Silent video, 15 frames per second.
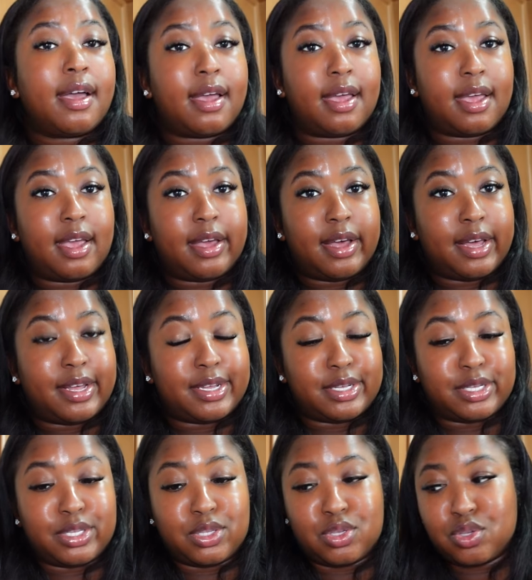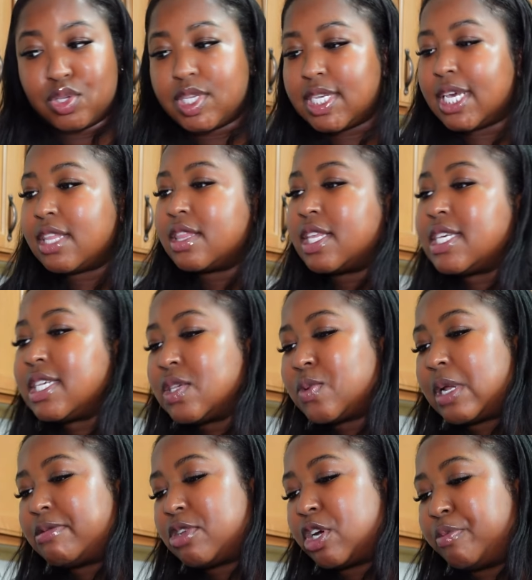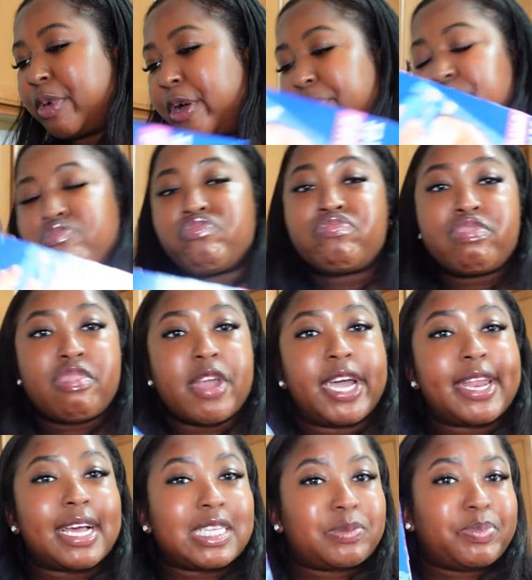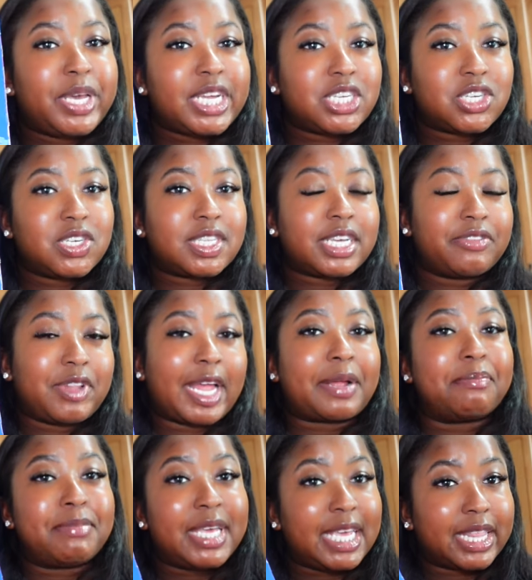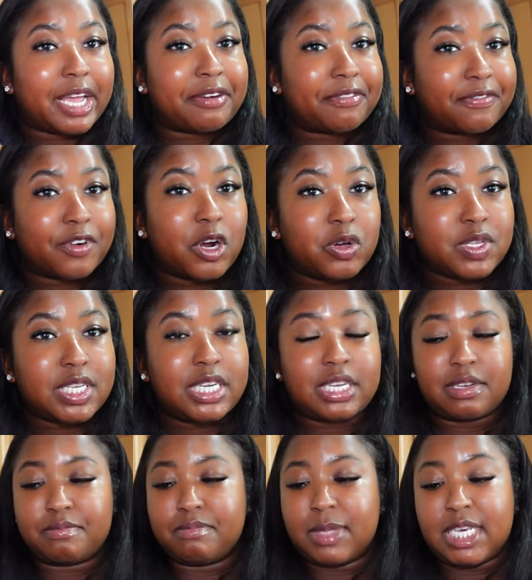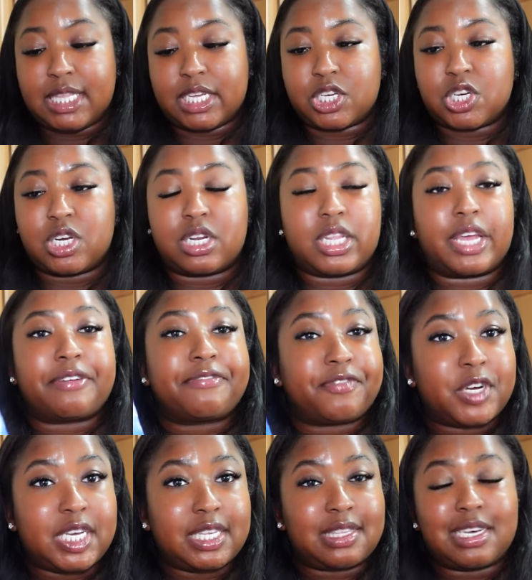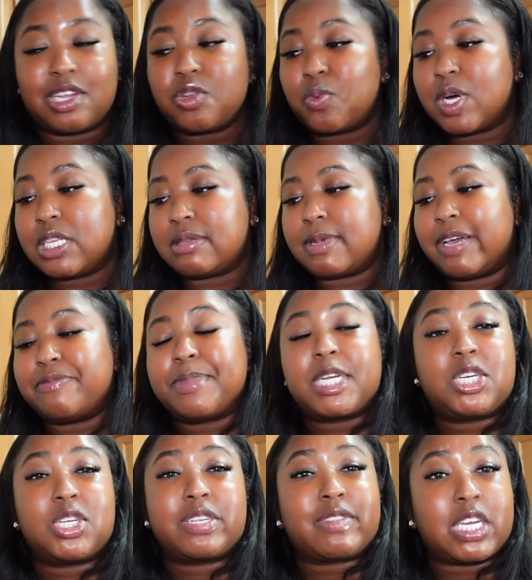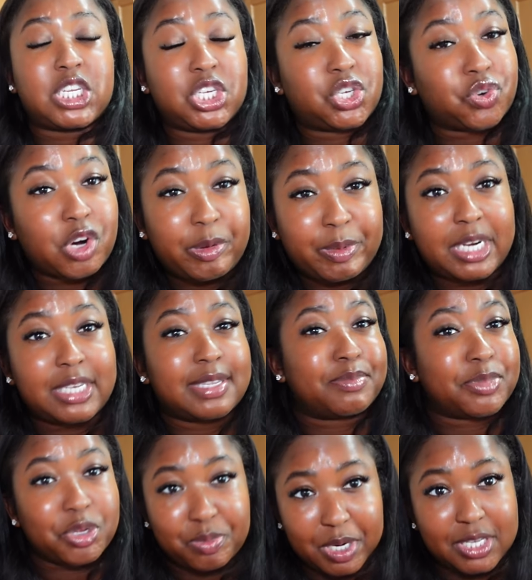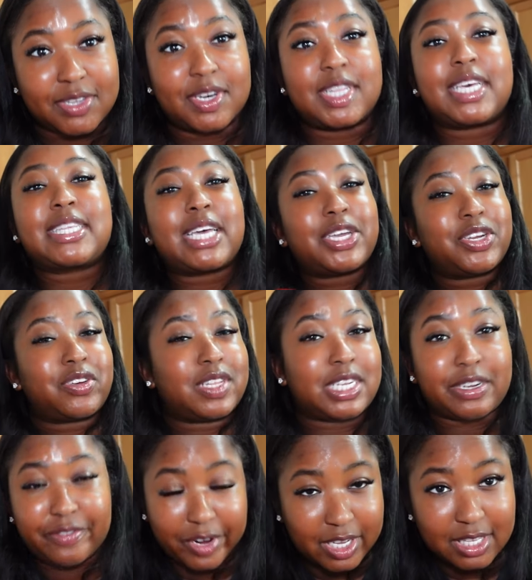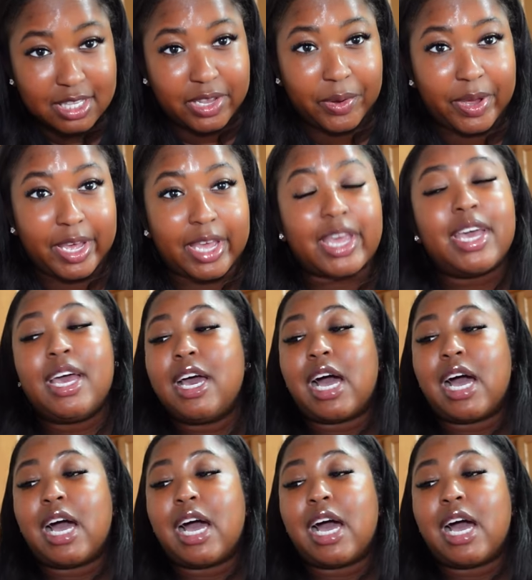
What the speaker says: And see, this is what I'm talking about. It has pictures of like meat, like frozen meat that you're going to like freeze. The other ones, we have pictures of like strawberries and blueberries on it. That's how you know the difference, okay?